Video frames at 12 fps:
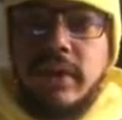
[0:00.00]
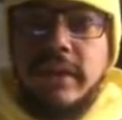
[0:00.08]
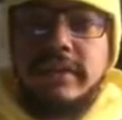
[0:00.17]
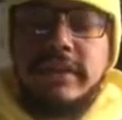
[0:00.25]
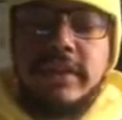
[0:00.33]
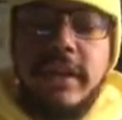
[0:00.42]

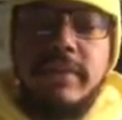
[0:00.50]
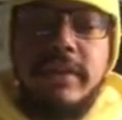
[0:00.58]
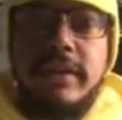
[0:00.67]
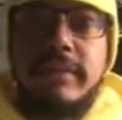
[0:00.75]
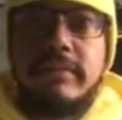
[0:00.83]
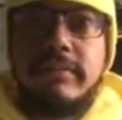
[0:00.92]
Why is this
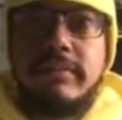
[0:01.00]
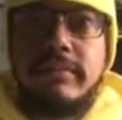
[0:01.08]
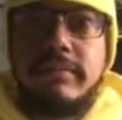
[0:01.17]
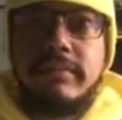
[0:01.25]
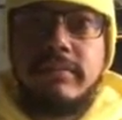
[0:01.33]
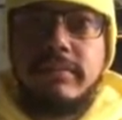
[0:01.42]
happening?
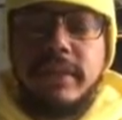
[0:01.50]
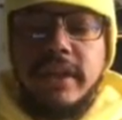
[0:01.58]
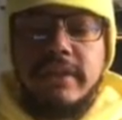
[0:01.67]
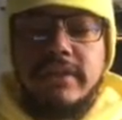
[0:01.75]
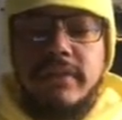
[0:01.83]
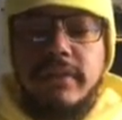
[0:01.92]

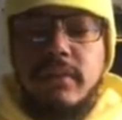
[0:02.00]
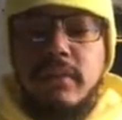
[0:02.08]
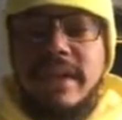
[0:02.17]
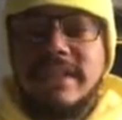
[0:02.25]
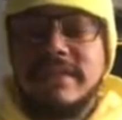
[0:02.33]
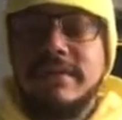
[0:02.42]
Because of the
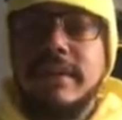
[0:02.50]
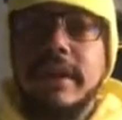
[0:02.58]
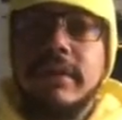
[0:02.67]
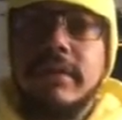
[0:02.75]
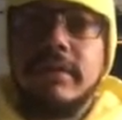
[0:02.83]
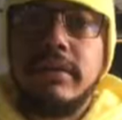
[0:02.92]
West's
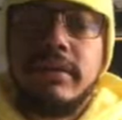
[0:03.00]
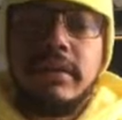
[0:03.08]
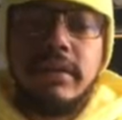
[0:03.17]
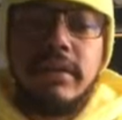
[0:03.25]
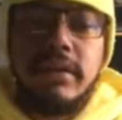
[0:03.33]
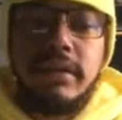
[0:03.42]
failed
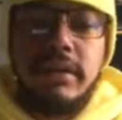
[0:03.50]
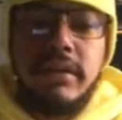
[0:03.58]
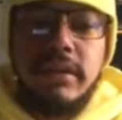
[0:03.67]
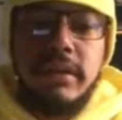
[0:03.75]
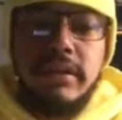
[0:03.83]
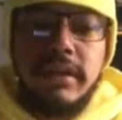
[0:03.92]

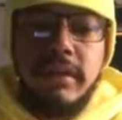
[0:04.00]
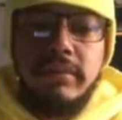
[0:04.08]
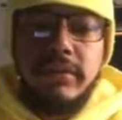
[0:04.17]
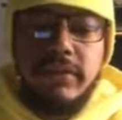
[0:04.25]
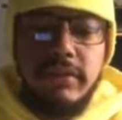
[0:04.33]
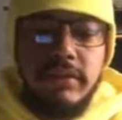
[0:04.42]

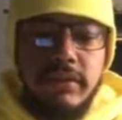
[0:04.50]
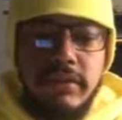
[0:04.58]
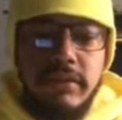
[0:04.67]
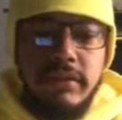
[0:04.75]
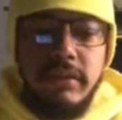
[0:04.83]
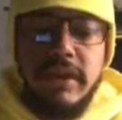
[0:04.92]
attempts
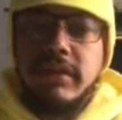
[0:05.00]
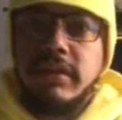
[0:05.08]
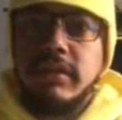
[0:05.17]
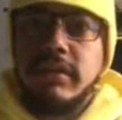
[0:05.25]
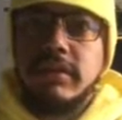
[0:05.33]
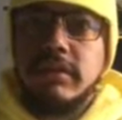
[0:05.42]
to make
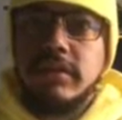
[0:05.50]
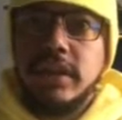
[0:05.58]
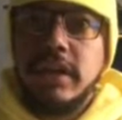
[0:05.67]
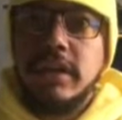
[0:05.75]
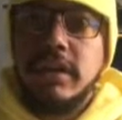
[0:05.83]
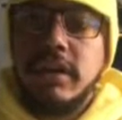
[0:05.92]
their
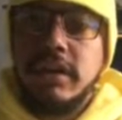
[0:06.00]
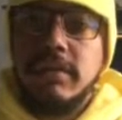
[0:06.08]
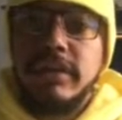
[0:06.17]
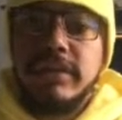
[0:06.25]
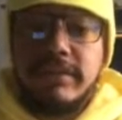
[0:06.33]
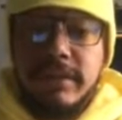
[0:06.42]
eugenic
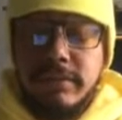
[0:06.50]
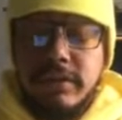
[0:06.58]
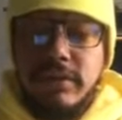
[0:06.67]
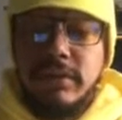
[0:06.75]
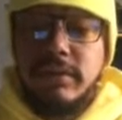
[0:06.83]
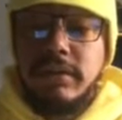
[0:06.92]
arguments seem
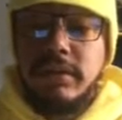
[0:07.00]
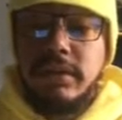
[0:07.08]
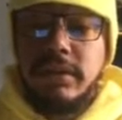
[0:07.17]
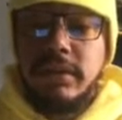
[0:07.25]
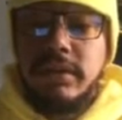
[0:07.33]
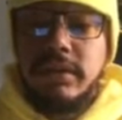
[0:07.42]
true,
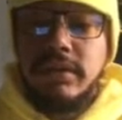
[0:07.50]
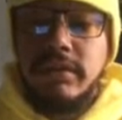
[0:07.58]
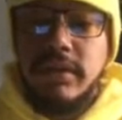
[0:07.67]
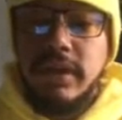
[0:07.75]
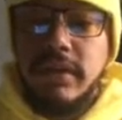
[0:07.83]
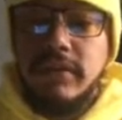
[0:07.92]

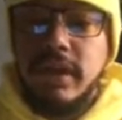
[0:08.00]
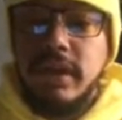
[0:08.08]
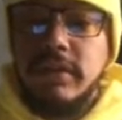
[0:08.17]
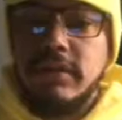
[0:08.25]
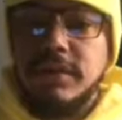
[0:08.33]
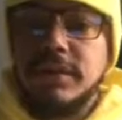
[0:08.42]
so they have
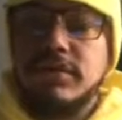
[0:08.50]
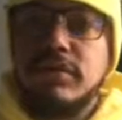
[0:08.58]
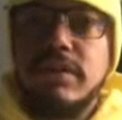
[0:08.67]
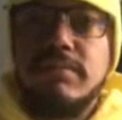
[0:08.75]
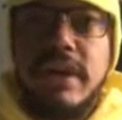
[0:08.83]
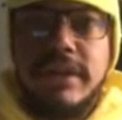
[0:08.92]
gone to
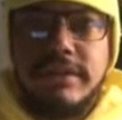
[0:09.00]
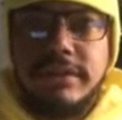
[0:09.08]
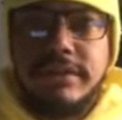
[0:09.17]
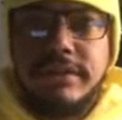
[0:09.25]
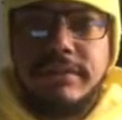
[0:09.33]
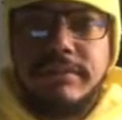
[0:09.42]
extreme
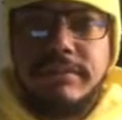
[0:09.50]
measures.